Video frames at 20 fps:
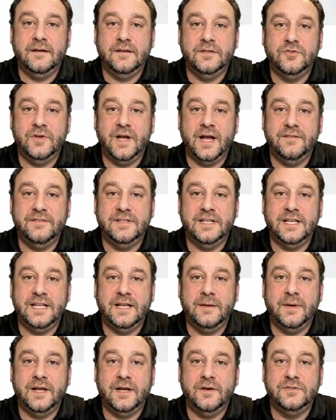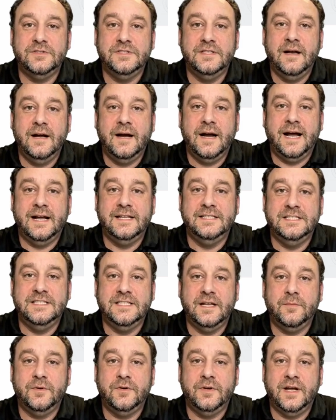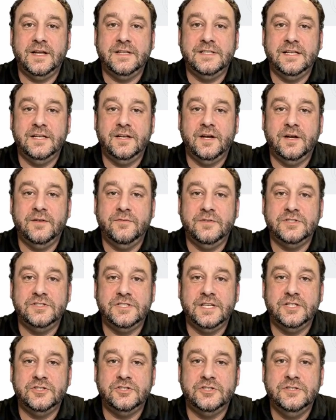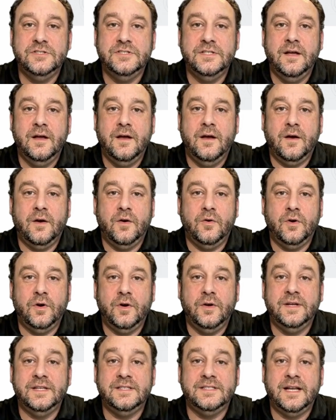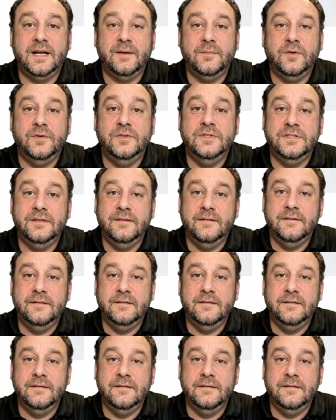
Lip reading: drafting emails, and summarizing conversations are all examples.